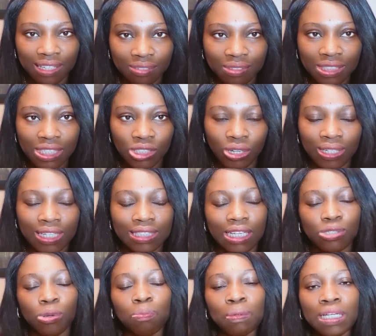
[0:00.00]
an invitation letter.
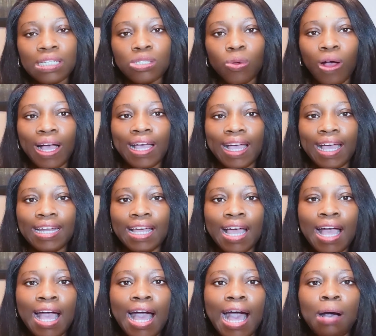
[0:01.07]
So please go ahead
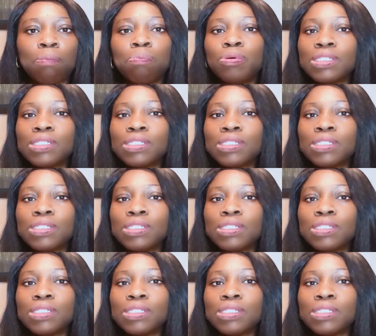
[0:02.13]
and